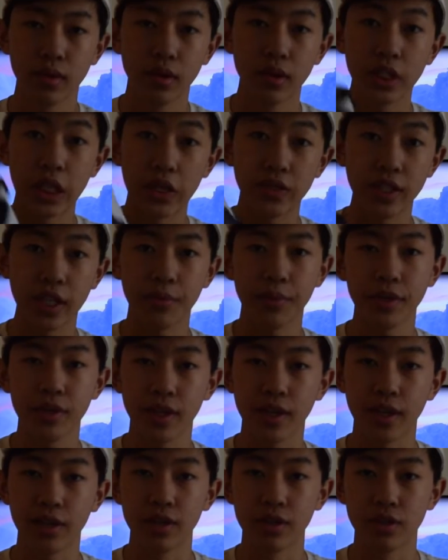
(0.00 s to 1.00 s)
So I was able to
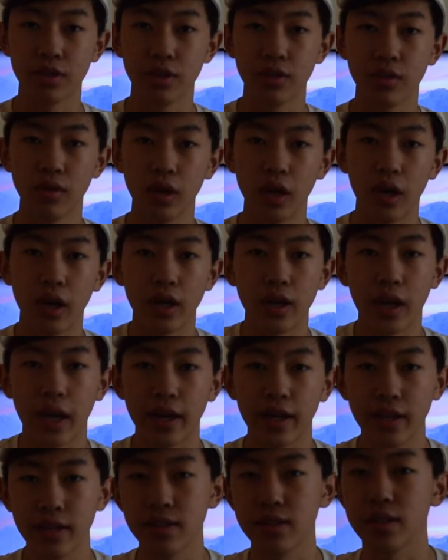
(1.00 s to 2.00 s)
get this shoe on
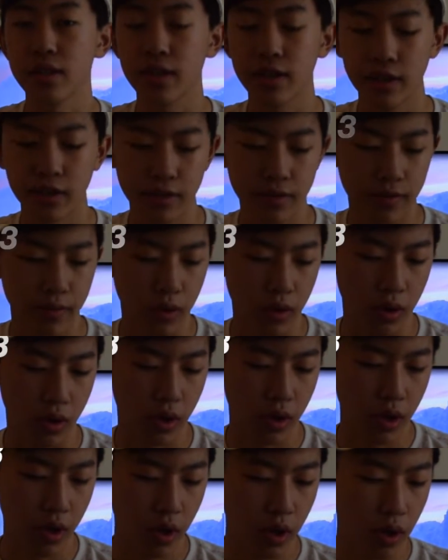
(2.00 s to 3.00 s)
Nike sneakers for
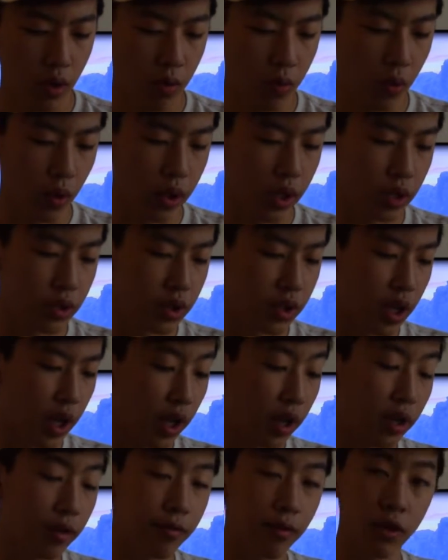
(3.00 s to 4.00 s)

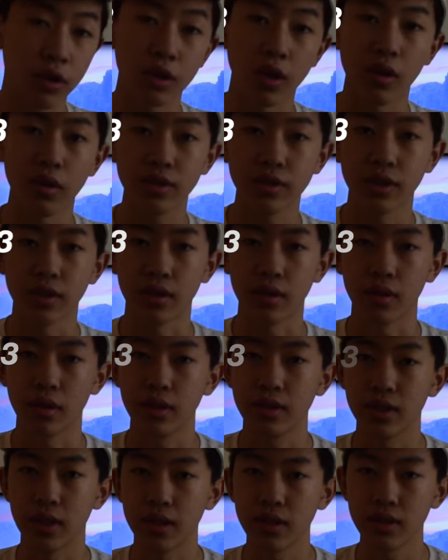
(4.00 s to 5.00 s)

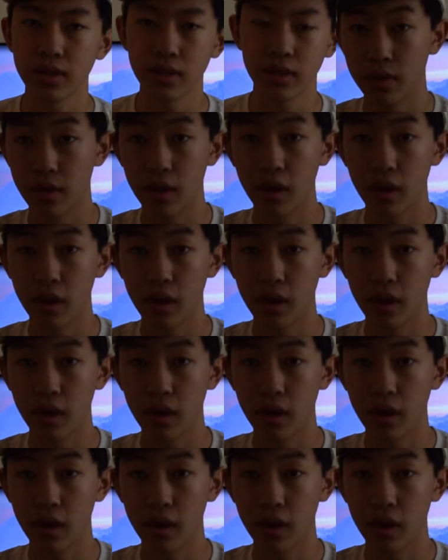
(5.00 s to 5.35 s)
$184.30.